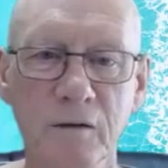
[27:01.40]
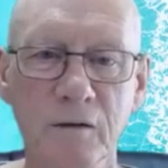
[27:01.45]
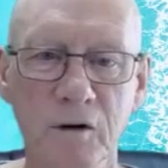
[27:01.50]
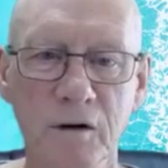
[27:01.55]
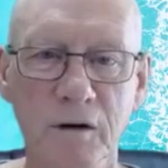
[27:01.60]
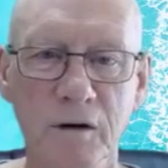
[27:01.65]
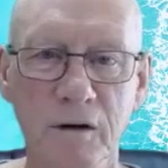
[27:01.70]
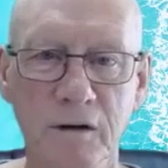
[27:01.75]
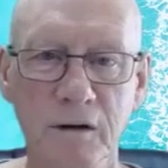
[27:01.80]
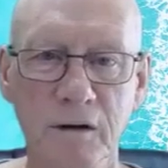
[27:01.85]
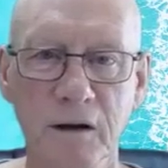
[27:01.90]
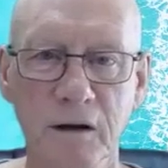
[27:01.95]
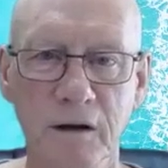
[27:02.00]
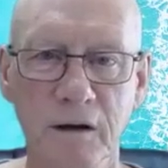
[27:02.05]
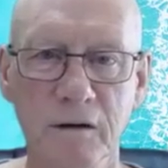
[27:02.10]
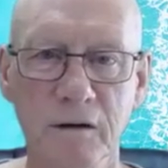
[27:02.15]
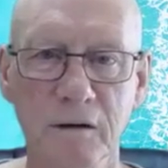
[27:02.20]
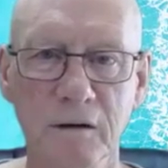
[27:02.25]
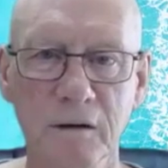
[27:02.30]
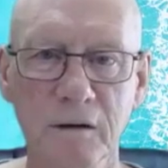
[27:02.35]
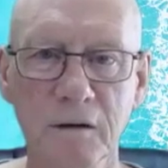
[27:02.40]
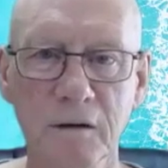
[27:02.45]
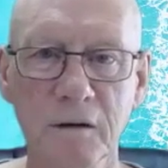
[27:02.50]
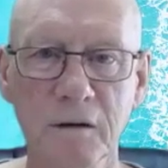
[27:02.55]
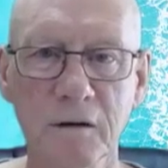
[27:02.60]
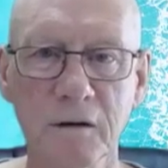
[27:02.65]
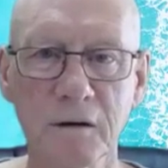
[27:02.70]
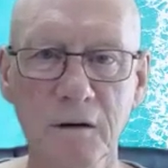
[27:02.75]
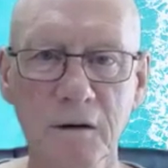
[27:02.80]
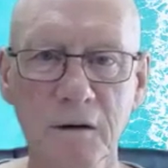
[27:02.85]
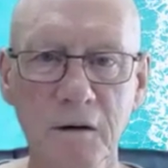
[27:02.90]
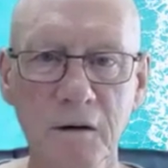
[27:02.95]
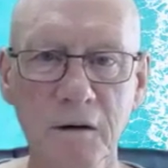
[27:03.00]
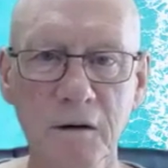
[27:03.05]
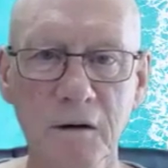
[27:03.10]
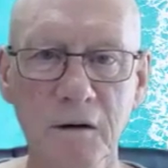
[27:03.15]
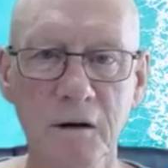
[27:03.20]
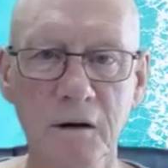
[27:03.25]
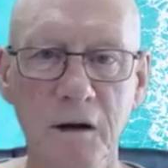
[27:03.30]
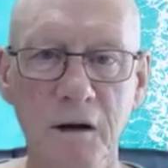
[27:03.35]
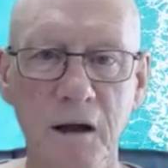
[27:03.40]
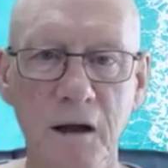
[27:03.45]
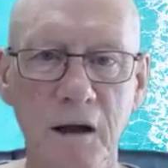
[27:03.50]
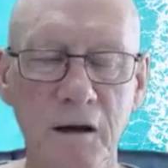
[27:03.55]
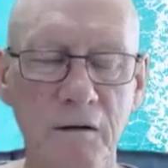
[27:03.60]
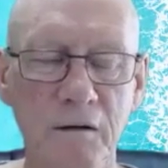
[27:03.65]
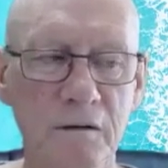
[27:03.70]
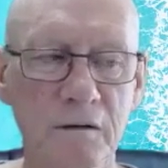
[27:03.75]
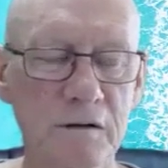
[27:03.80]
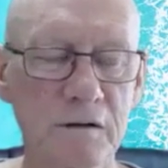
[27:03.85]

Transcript: what you think. And